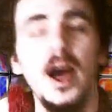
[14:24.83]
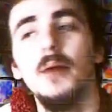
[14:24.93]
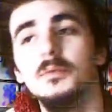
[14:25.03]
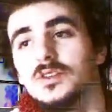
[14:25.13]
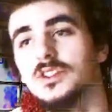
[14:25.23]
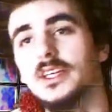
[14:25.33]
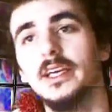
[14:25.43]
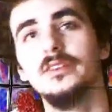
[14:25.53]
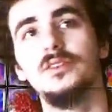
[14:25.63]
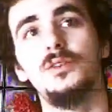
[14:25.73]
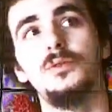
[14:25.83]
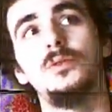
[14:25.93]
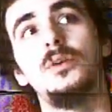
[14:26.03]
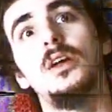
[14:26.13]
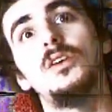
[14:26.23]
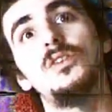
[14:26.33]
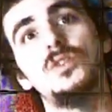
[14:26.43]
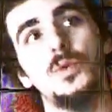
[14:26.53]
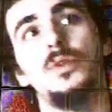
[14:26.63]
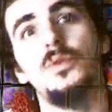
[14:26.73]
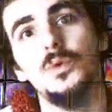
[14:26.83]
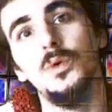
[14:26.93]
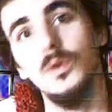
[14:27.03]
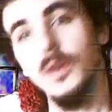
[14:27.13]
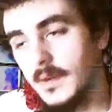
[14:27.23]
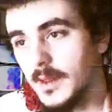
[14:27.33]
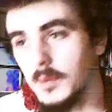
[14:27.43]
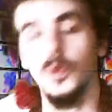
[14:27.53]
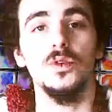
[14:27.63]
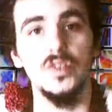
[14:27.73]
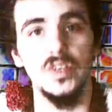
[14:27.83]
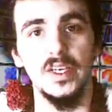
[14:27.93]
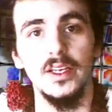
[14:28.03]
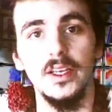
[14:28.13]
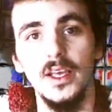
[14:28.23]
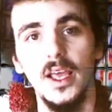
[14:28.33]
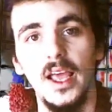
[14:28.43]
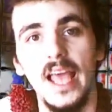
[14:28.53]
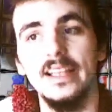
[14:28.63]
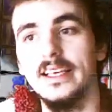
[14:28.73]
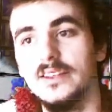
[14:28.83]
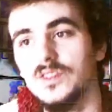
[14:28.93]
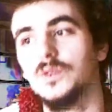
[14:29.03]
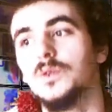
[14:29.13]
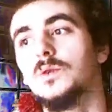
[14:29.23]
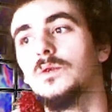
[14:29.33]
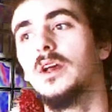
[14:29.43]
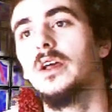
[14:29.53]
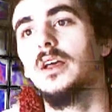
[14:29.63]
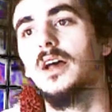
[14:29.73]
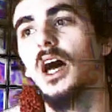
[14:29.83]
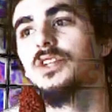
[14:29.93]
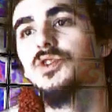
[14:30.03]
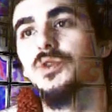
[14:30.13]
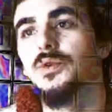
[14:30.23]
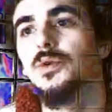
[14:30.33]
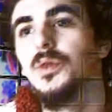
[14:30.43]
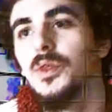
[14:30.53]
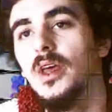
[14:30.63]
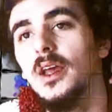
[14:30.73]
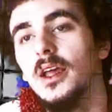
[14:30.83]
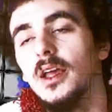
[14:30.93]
I'm just trying to sort through the bullshit and get to a truth